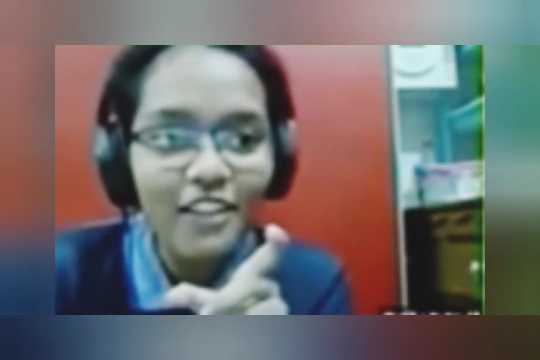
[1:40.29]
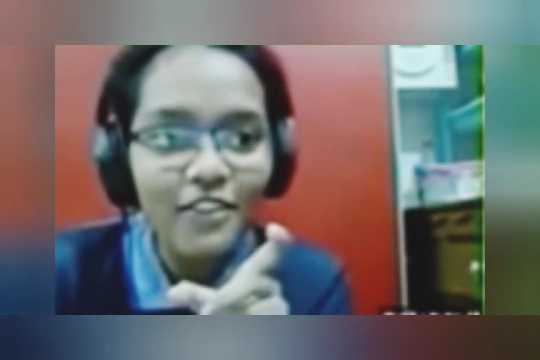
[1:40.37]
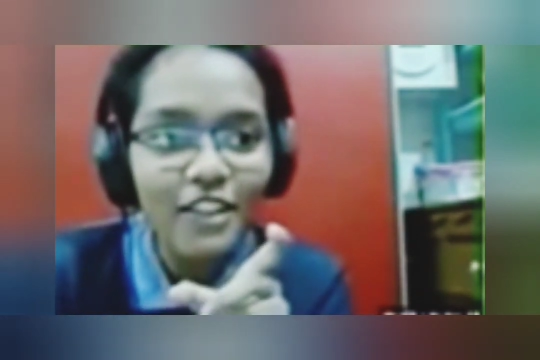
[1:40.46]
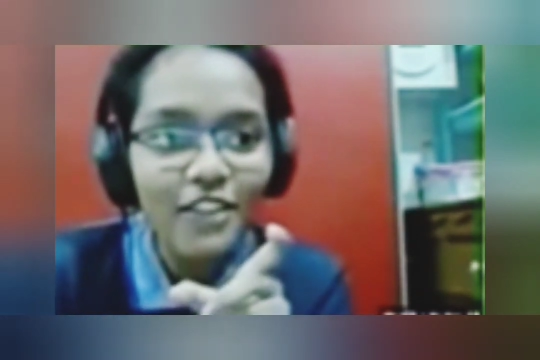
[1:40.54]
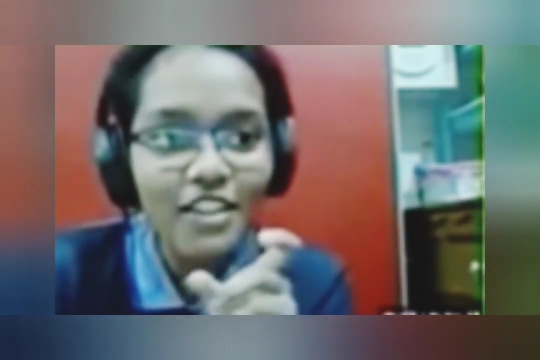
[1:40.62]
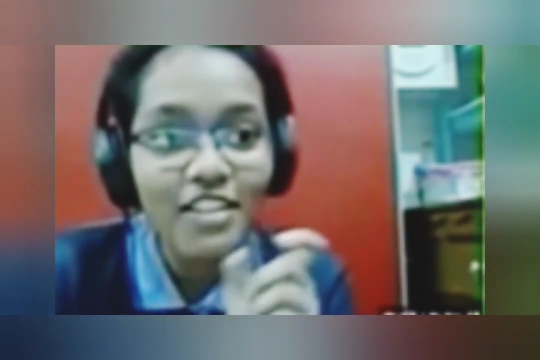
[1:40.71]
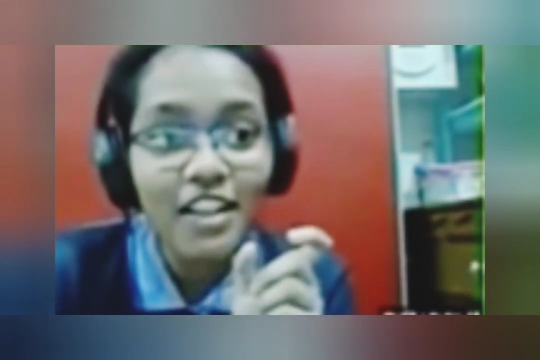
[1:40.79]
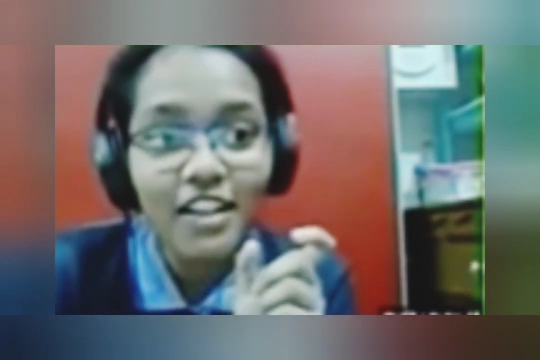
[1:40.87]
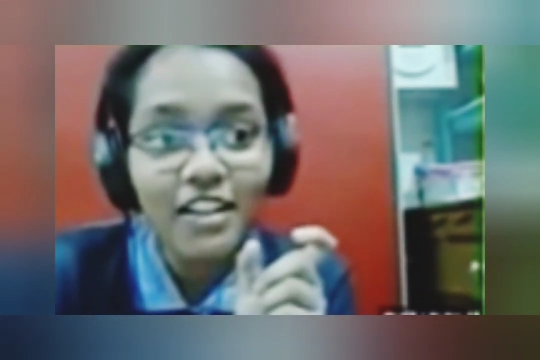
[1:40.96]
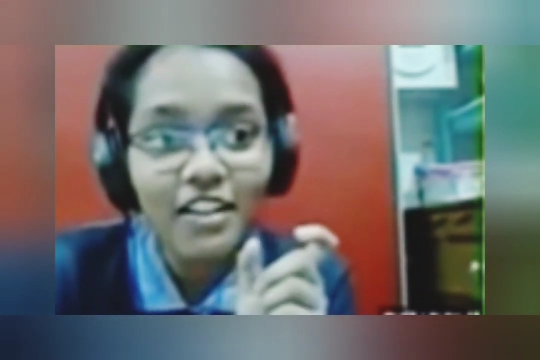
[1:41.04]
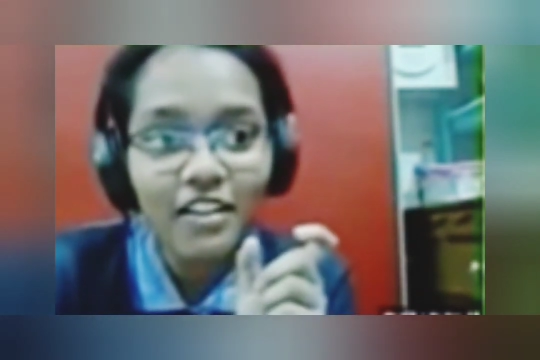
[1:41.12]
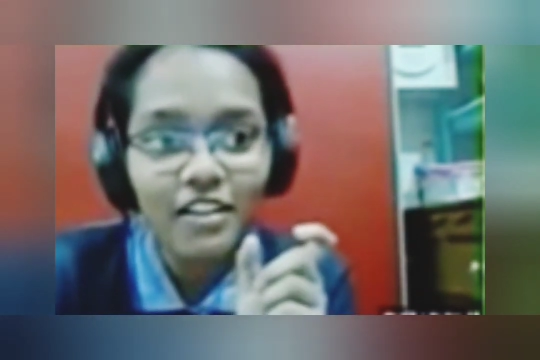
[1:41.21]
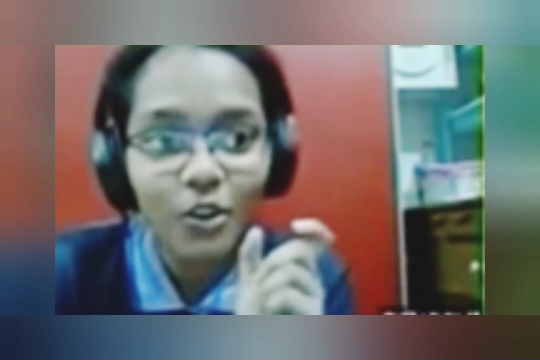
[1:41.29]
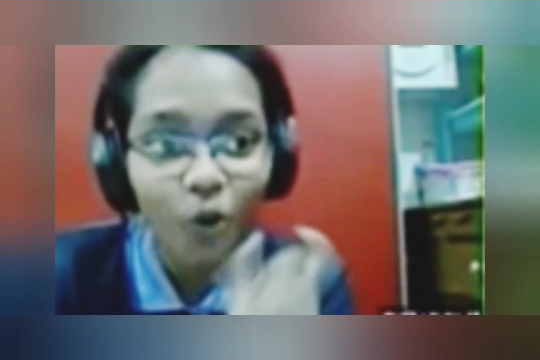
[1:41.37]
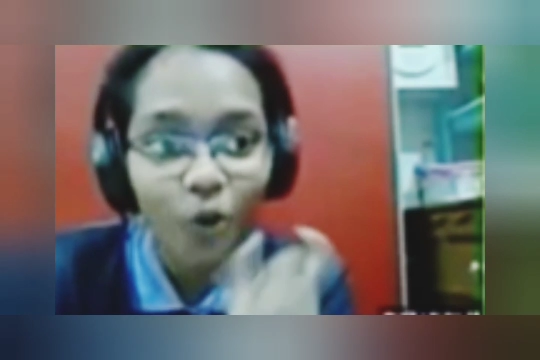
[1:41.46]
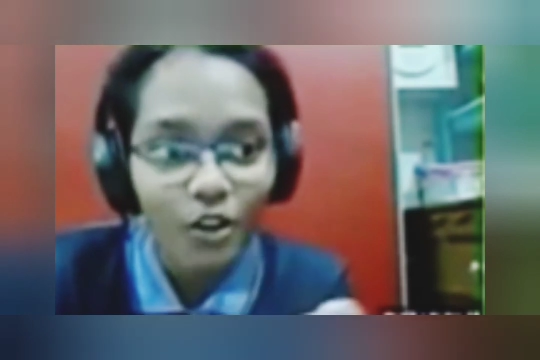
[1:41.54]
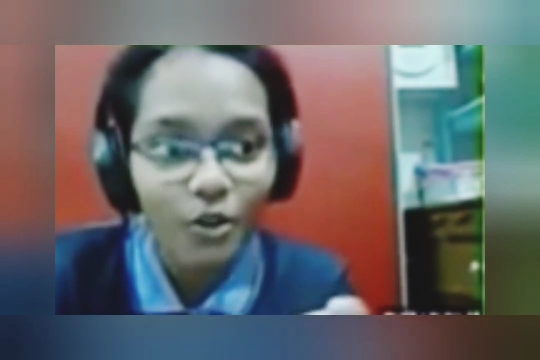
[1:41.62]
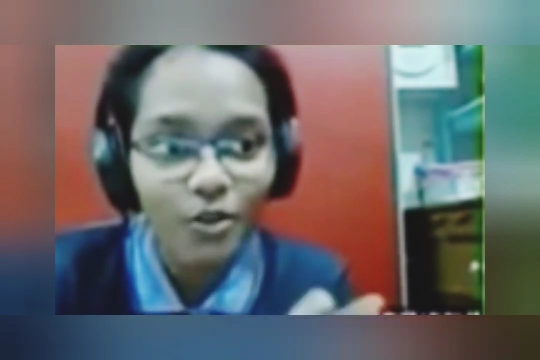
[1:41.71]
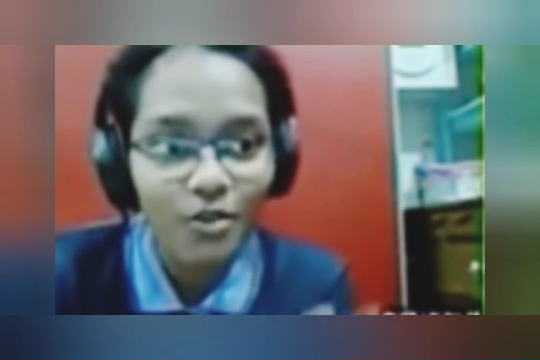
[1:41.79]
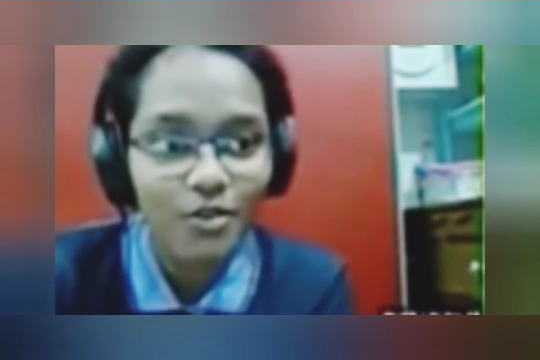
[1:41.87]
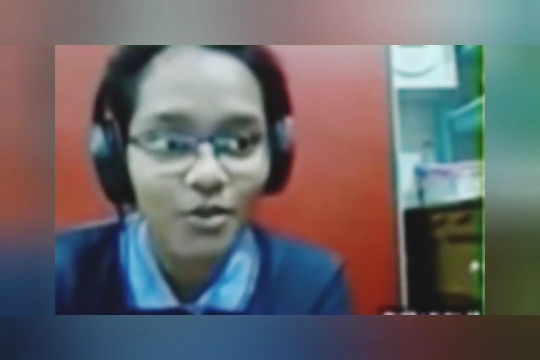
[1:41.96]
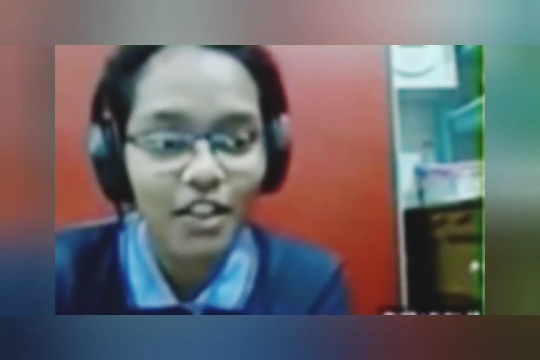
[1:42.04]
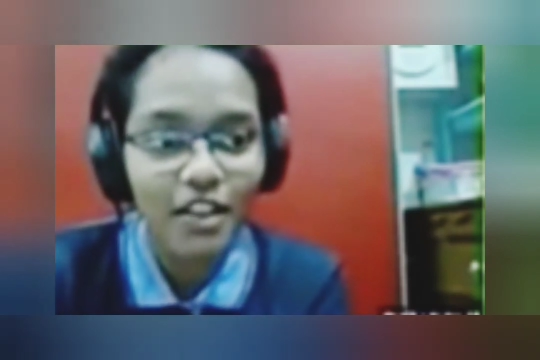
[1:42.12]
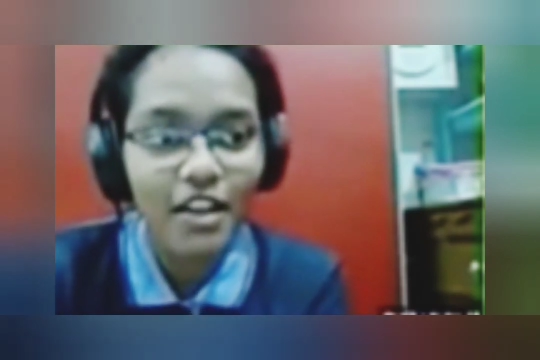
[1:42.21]
left even a single knot
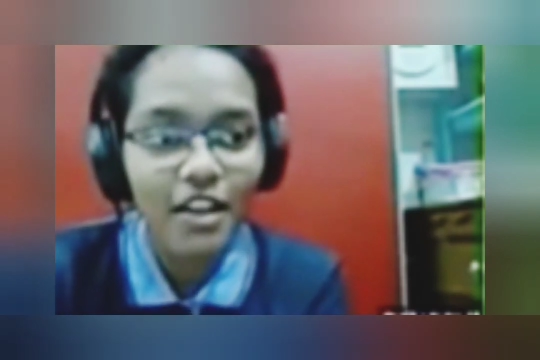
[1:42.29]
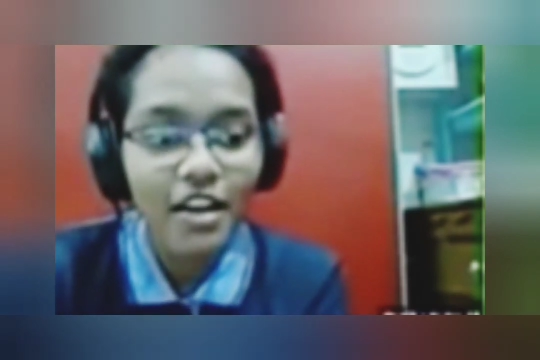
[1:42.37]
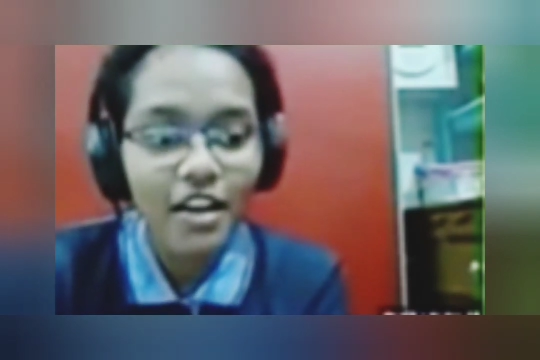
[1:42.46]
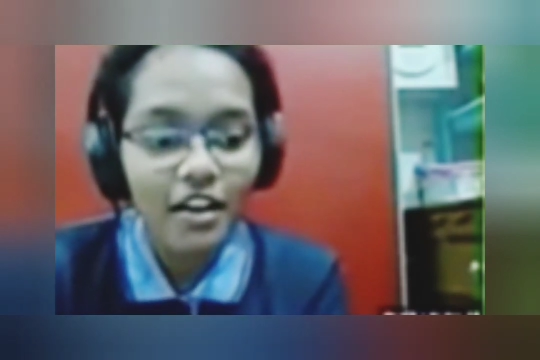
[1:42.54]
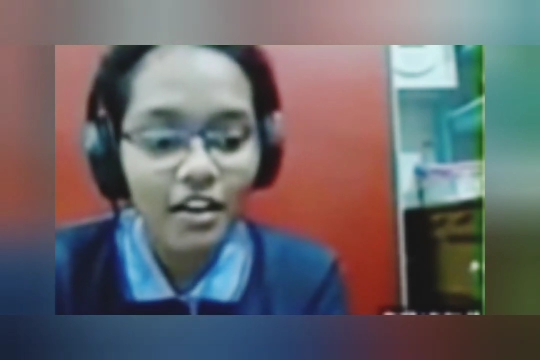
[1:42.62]
also. Like